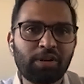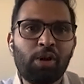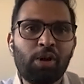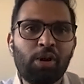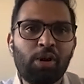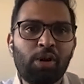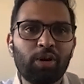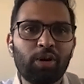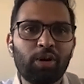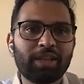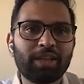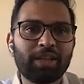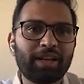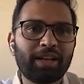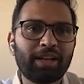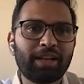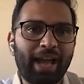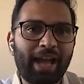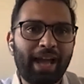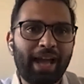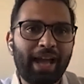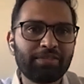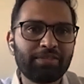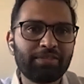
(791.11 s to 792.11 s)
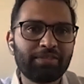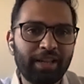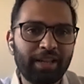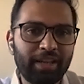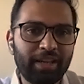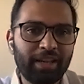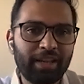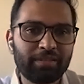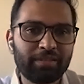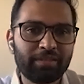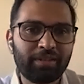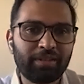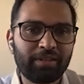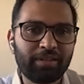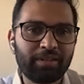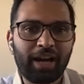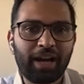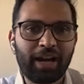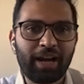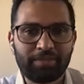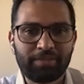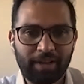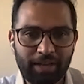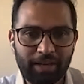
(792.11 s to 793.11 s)
or that
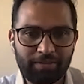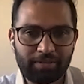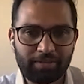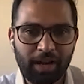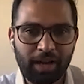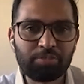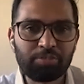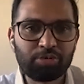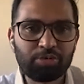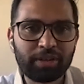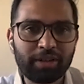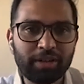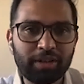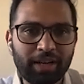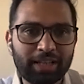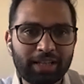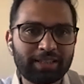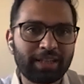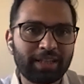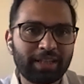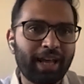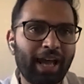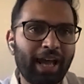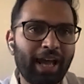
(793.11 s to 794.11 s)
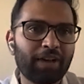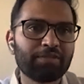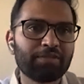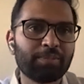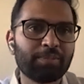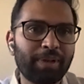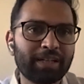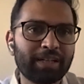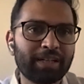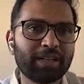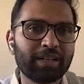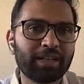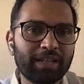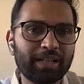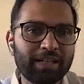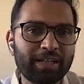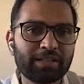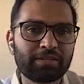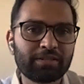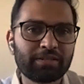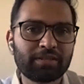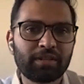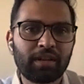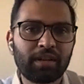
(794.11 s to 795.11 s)
I've come to realize that I have a mental illness.